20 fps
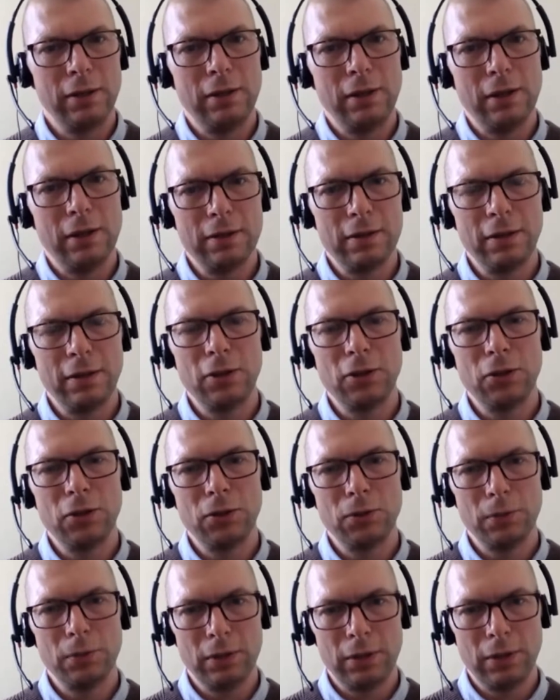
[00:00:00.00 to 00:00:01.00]
there's an
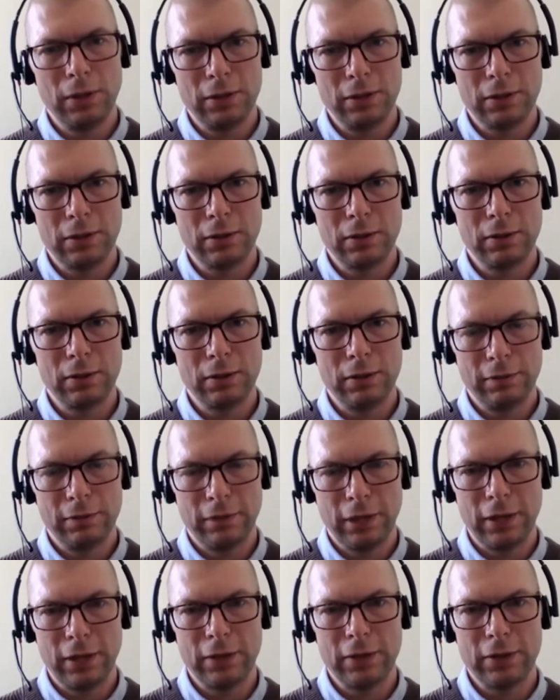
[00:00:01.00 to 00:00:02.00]
issue with this
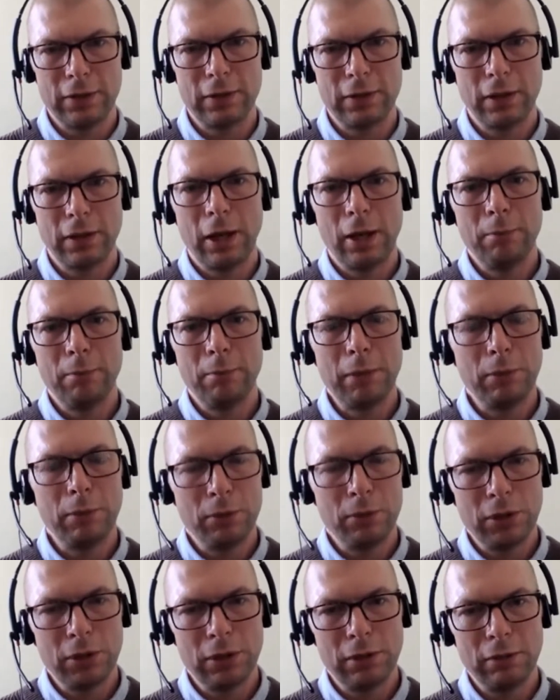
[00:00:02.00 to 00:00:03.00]
device. Maybe
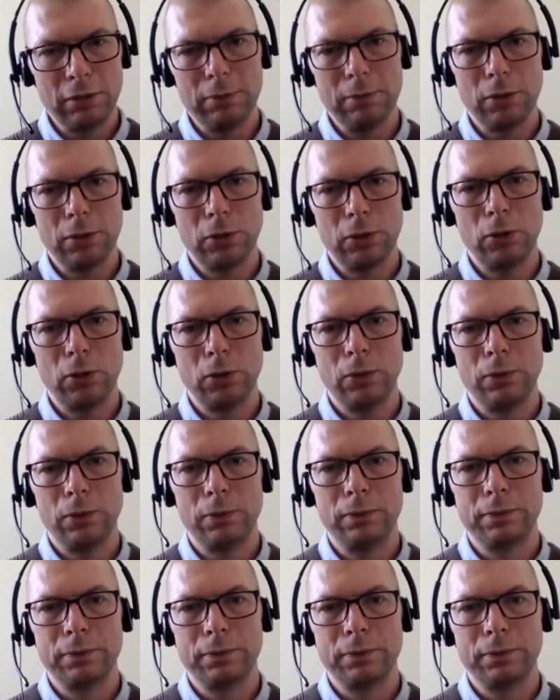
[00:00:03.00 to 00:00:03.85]
we should give them a call.